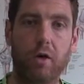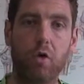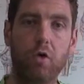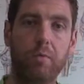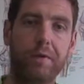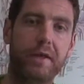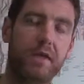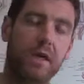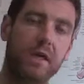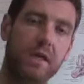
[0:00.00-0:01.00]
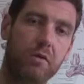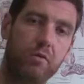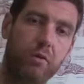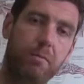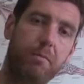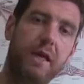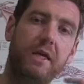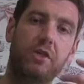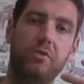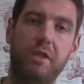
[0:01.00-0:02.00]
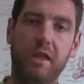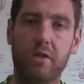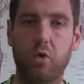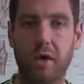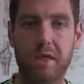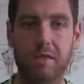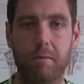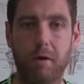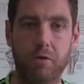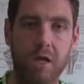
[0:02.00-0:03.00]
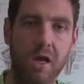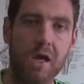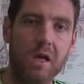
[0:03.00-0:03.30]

I hope it kind of makes you think twice about,